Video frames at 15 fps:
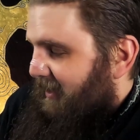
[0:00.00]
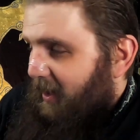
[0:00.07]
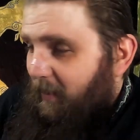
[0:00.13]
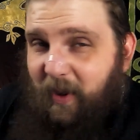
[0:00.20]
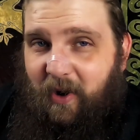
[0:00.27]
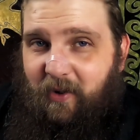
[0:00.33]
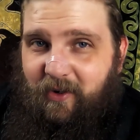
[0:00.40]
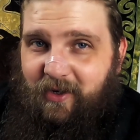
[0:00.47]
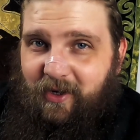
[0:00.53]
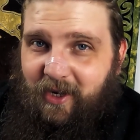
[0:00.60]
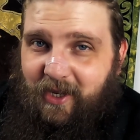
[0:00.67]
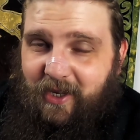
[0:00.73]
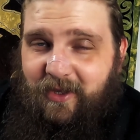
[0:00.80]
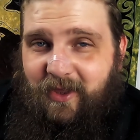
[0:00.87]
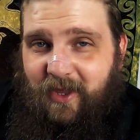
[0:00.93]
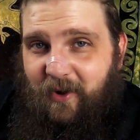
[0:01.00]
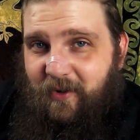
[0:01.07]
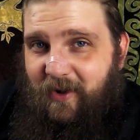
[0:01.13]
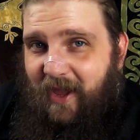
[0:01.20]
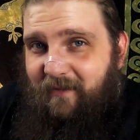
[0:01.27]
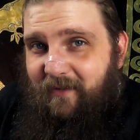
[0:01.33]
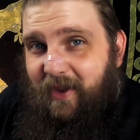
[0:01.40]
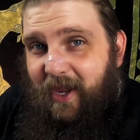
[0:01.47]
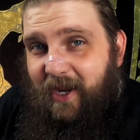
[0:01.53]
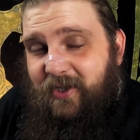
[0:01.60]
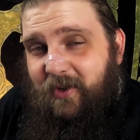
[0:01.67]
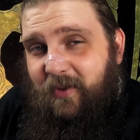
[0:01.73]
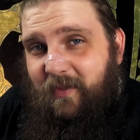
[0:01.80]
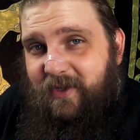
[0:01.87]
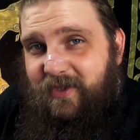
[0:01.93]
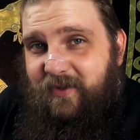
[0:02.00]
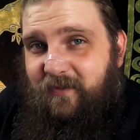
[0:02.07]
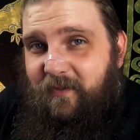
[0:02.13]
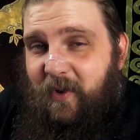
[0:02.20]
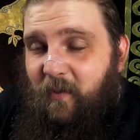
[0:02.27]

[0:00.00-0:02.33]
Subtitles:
Apparently, their navigator must have